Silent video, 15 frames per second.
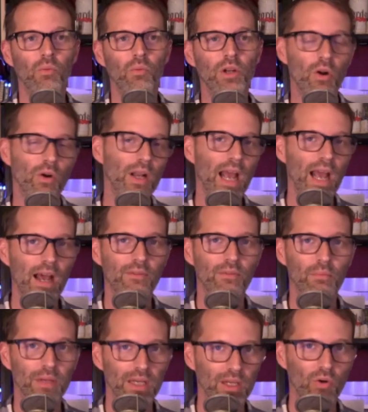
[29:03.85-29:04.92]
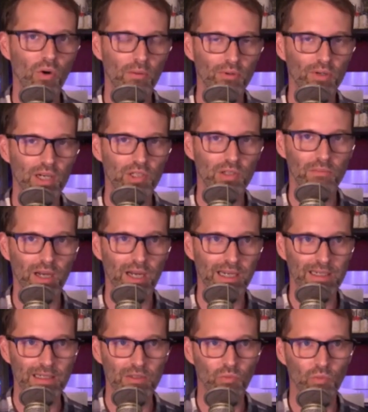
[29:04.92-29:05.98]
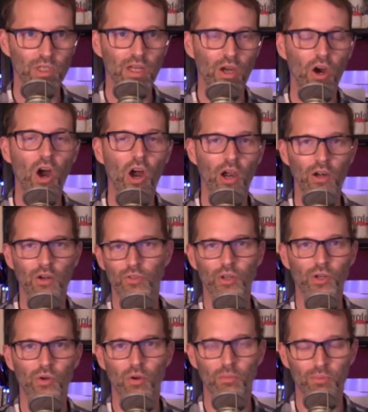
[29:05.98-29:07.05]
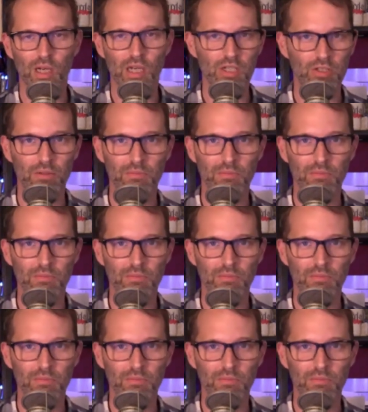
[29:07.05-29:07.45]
we have a big corporation behind us we are the corporation me